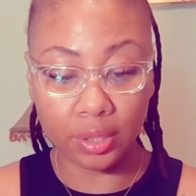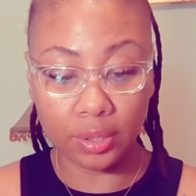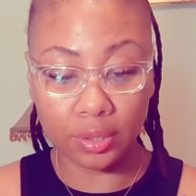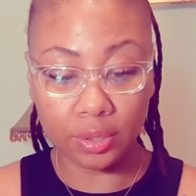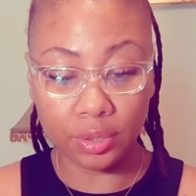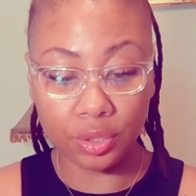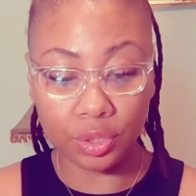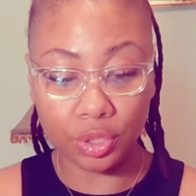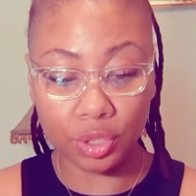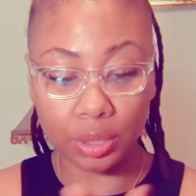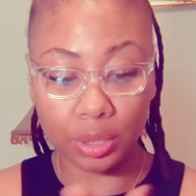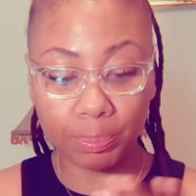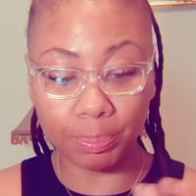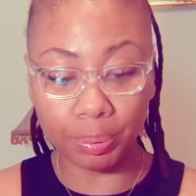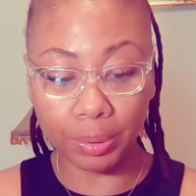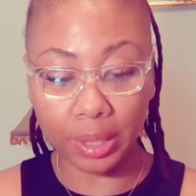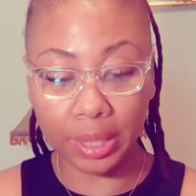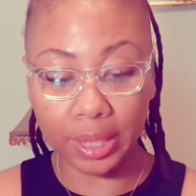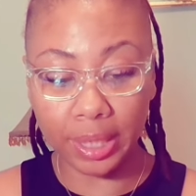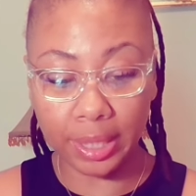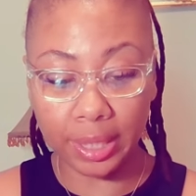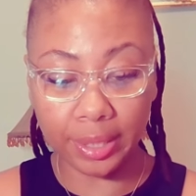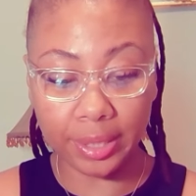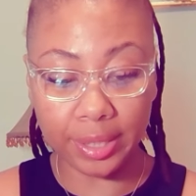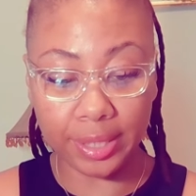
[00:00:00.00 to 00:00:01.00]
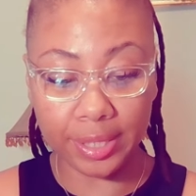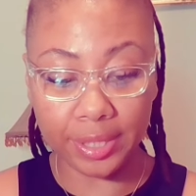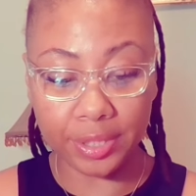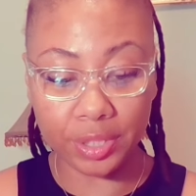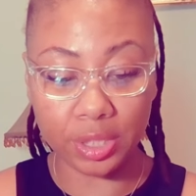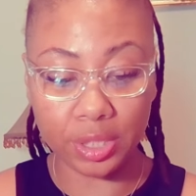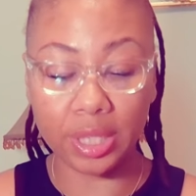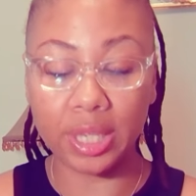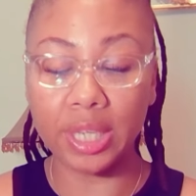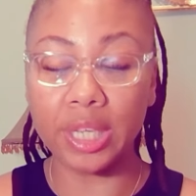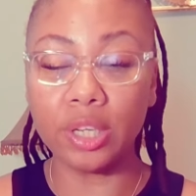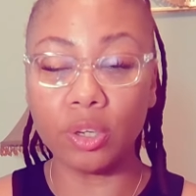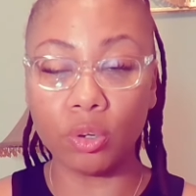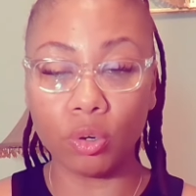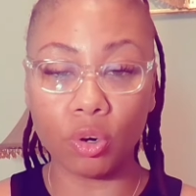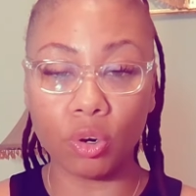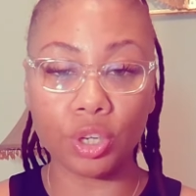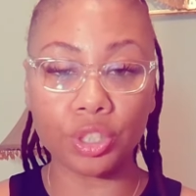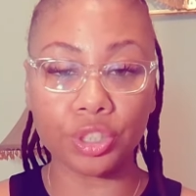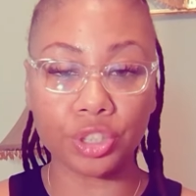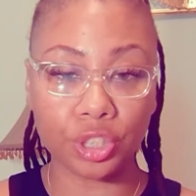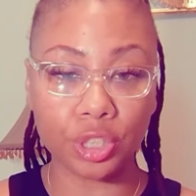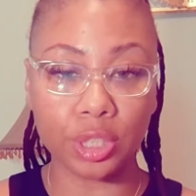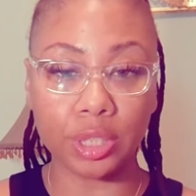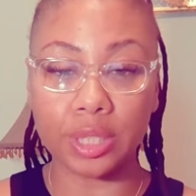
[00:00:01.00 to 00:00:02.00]
She planned this. He
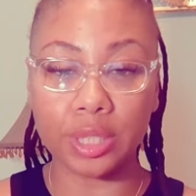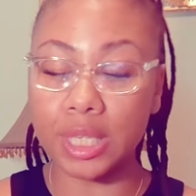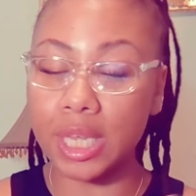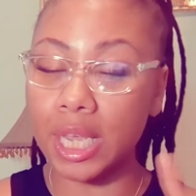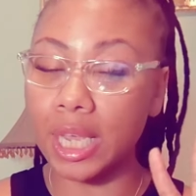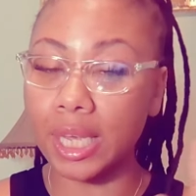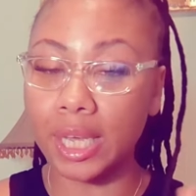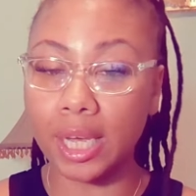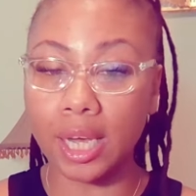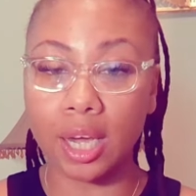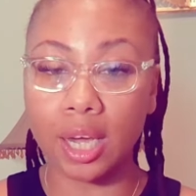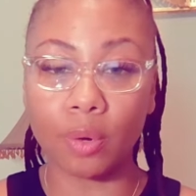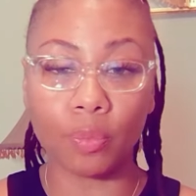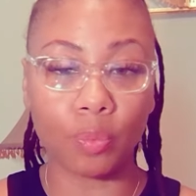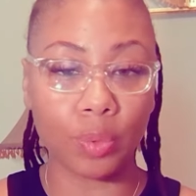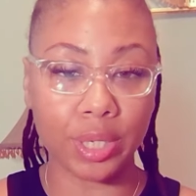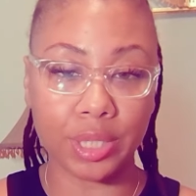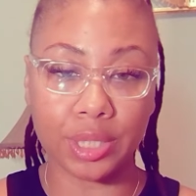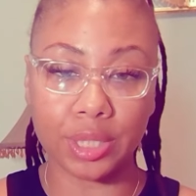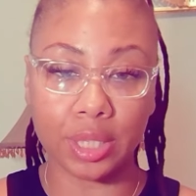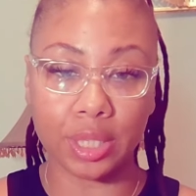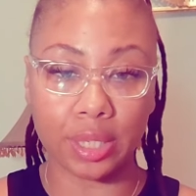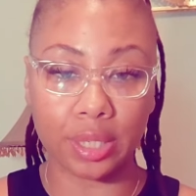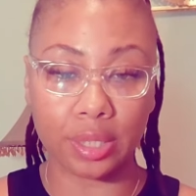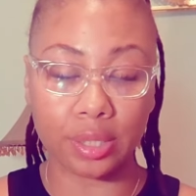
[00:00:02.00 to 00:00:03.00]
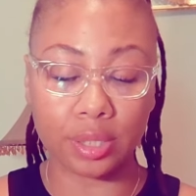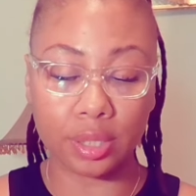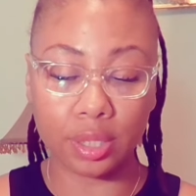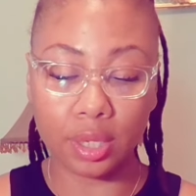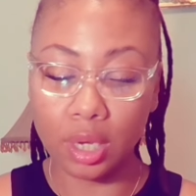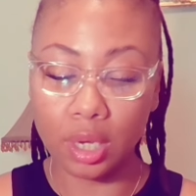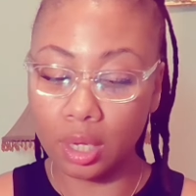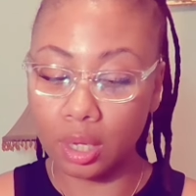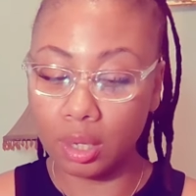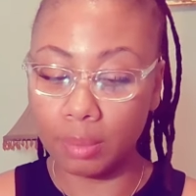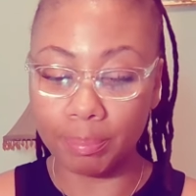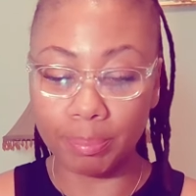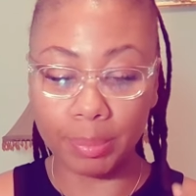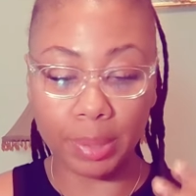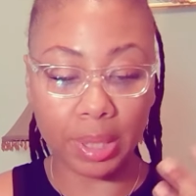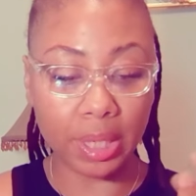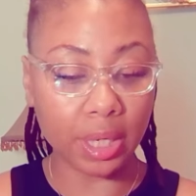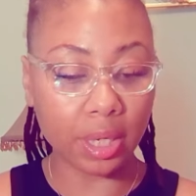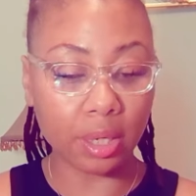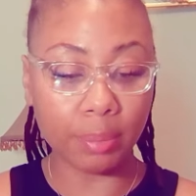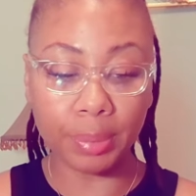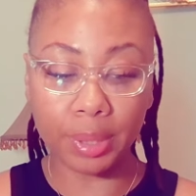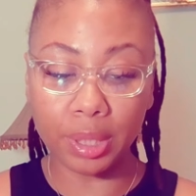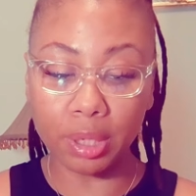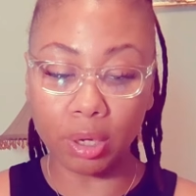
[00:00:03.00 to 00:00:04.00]
or she. Take it how it resonates. Men
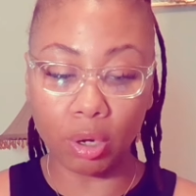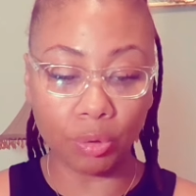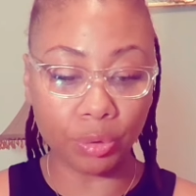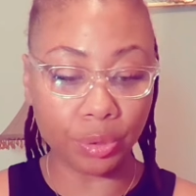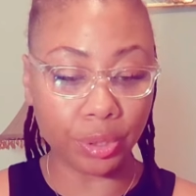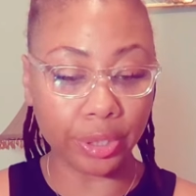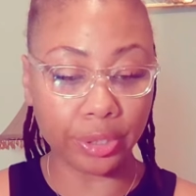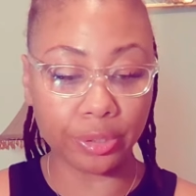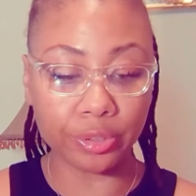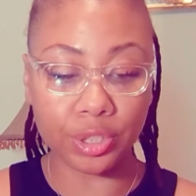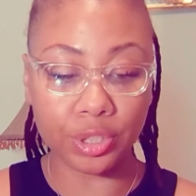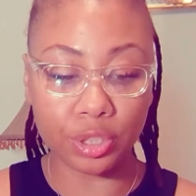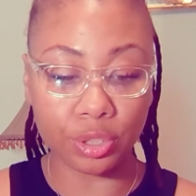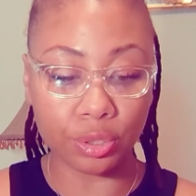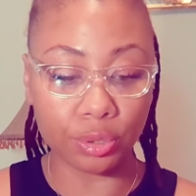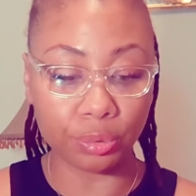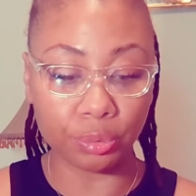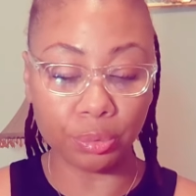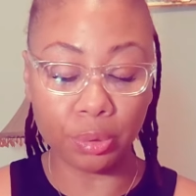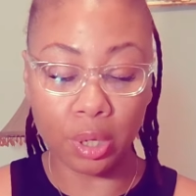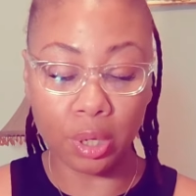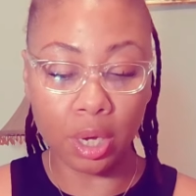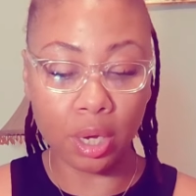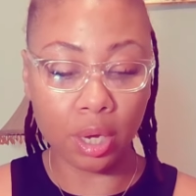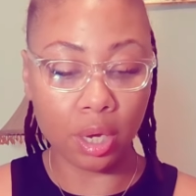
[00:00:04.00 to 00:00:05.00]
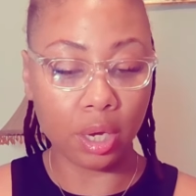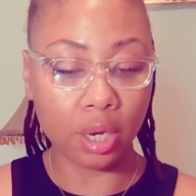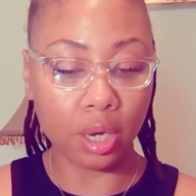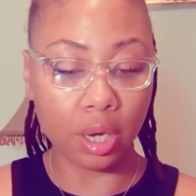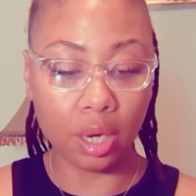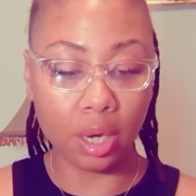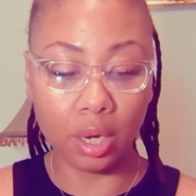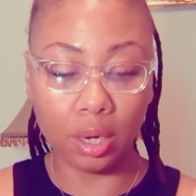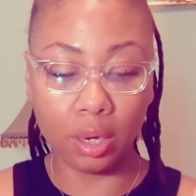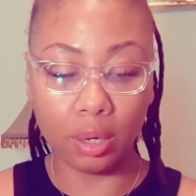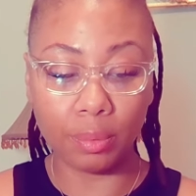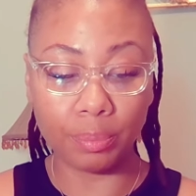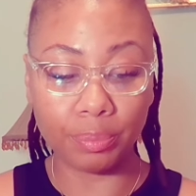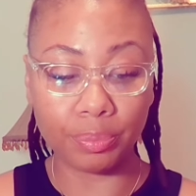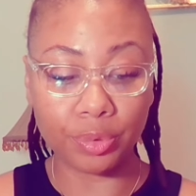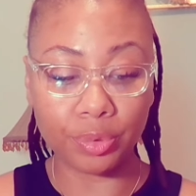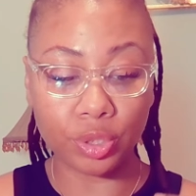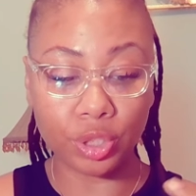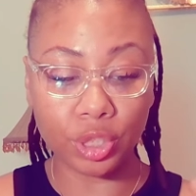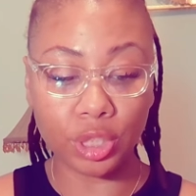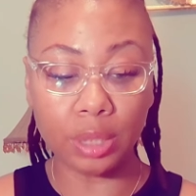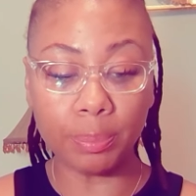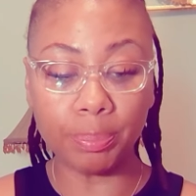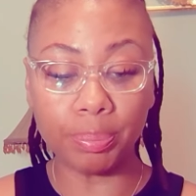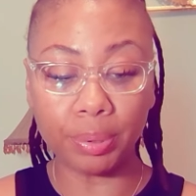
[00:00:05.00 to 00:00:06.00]
could be gold diggers too. Um,
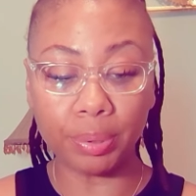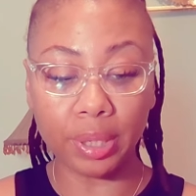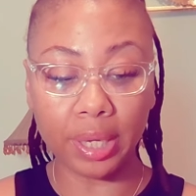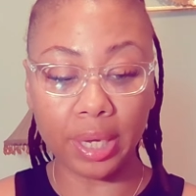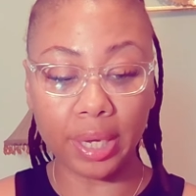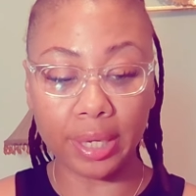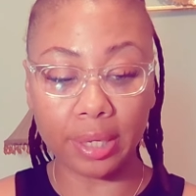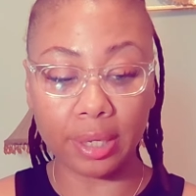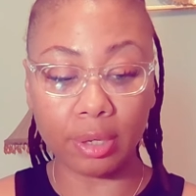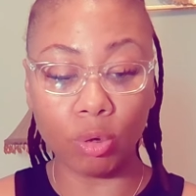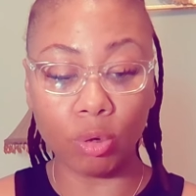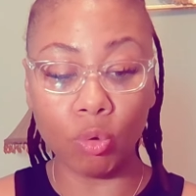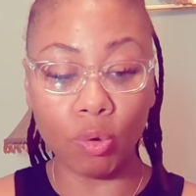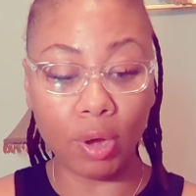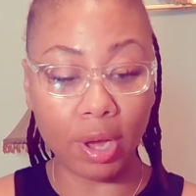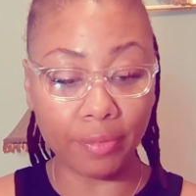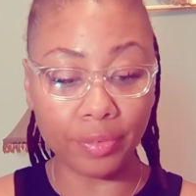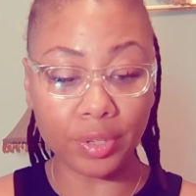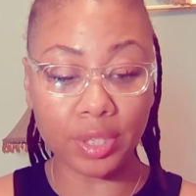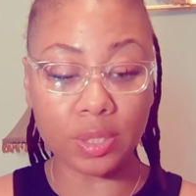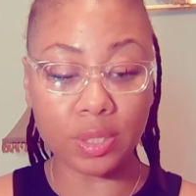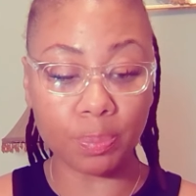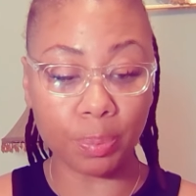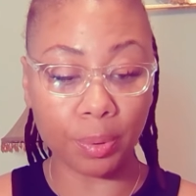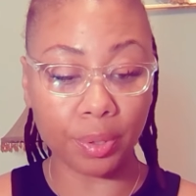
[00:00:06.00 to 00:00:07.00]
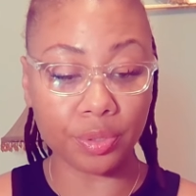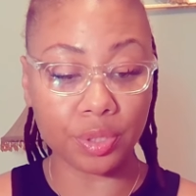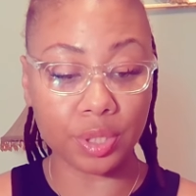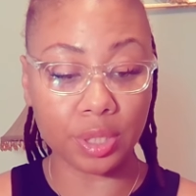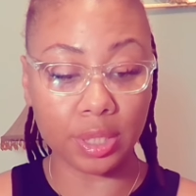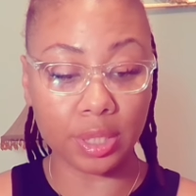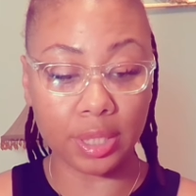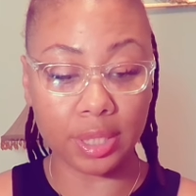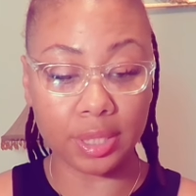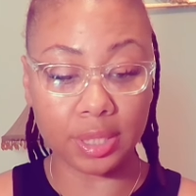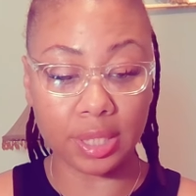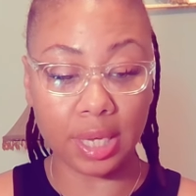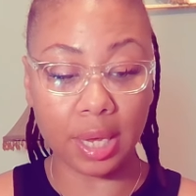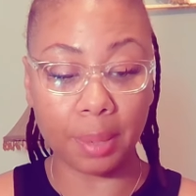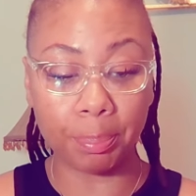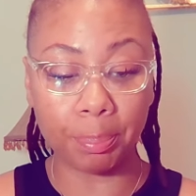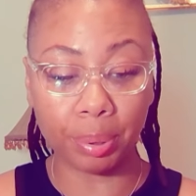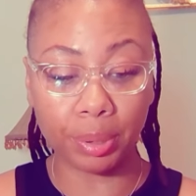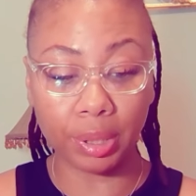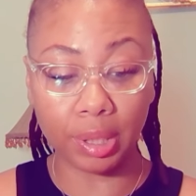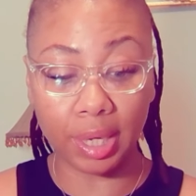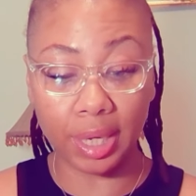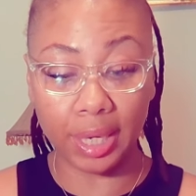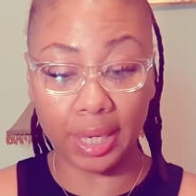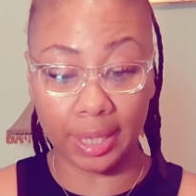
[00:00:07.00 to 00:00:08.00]
she plan whoever this person is, they
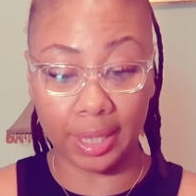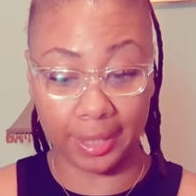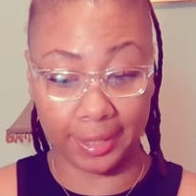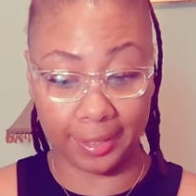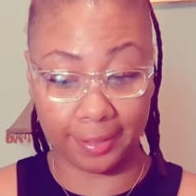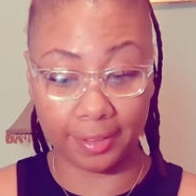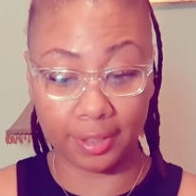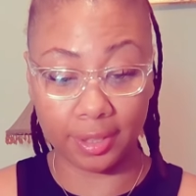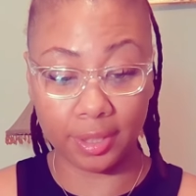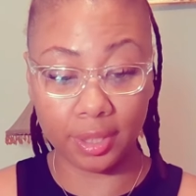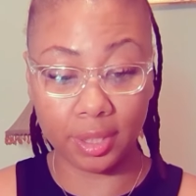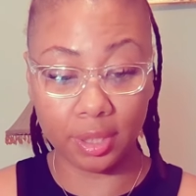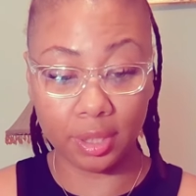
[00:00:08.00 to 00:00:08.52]
planned.